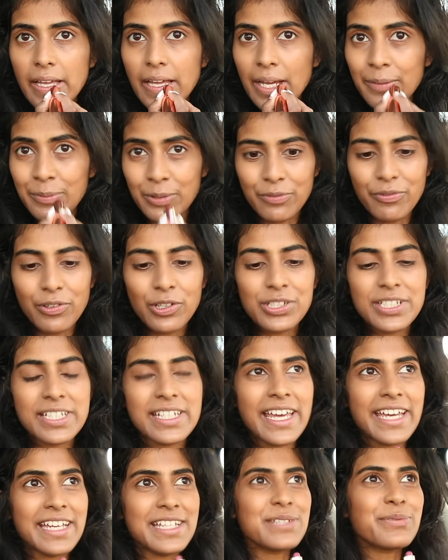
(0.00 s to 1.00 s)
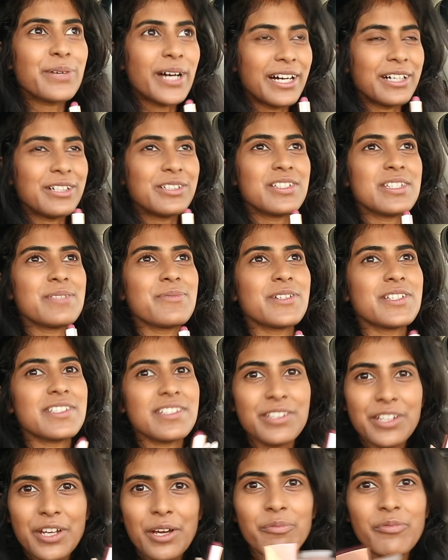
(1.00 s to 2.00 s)
I'm going to vlog today as well, just because,
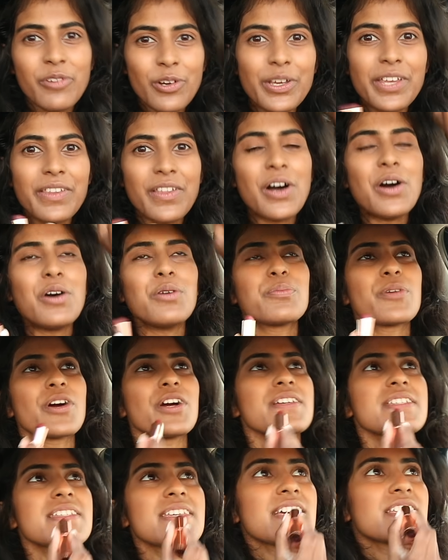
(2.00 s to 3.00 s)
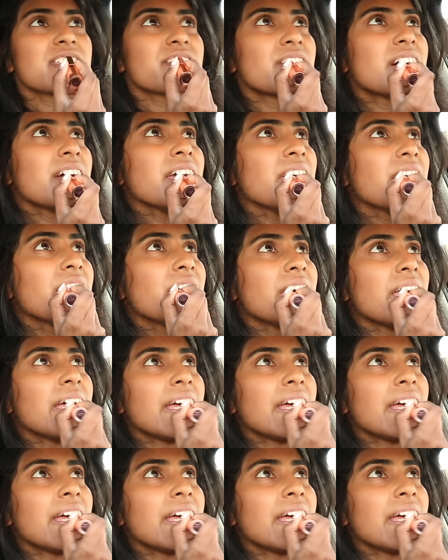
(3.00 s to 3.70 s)
you know, I'm vlogging the whole process, right?